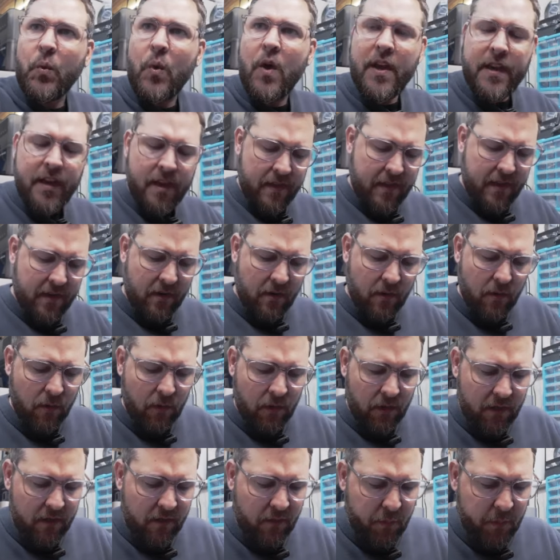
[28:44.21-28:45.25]
widen that
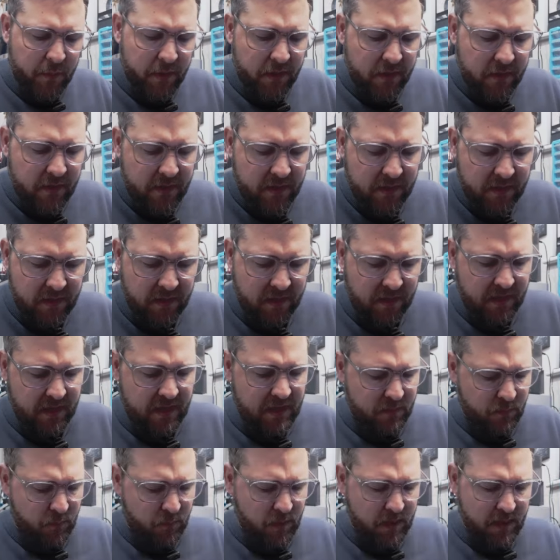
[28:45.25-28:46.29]
hole a little bit that
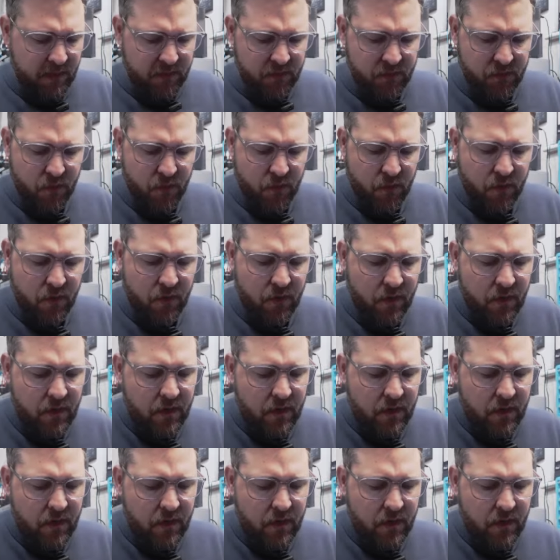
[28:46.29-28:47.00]
it peeks through.